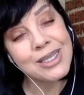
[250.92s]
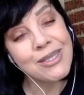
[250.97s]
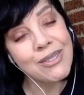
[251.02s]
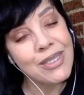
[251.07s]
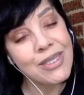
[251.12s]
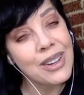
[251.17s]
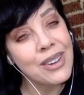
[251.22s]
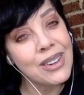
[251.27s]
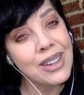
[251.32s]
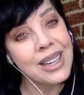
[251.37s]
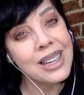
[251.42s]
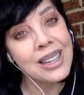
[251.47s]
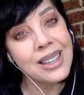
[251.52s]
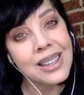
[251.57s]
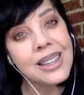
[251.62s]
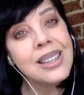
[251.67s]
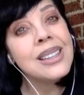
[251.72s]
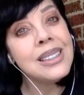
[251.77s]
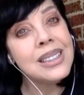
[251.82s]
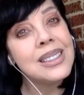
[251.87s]
is very,
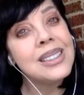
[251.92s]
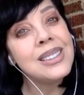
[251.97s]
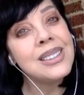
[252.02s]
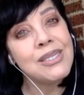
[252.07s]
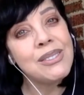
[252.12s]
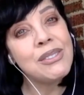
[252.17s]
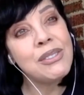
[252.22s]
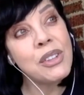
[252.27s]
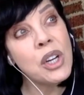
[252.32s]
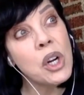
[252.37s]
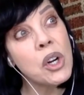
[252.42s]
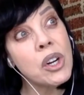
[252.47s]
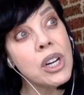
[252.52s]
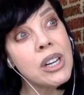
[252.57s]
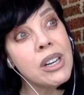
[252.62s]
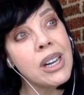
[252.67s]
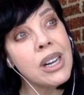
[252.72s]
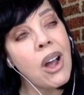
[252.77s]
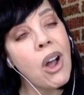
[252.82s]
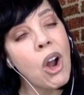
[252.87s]

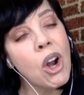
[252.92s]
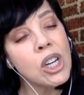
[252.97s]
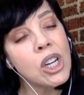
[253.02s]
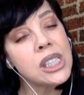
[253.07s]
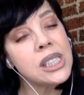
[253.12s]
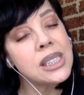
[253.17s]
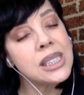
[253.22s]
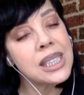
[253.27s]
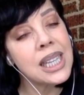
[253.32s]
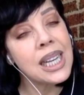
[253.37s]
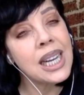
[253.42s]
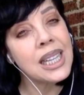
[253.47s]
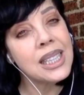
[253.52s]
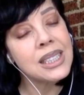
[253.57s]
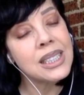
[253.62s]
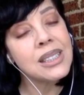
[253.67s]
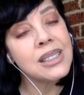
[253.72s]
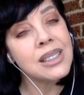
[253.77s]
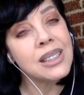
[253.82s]
very hard to sing.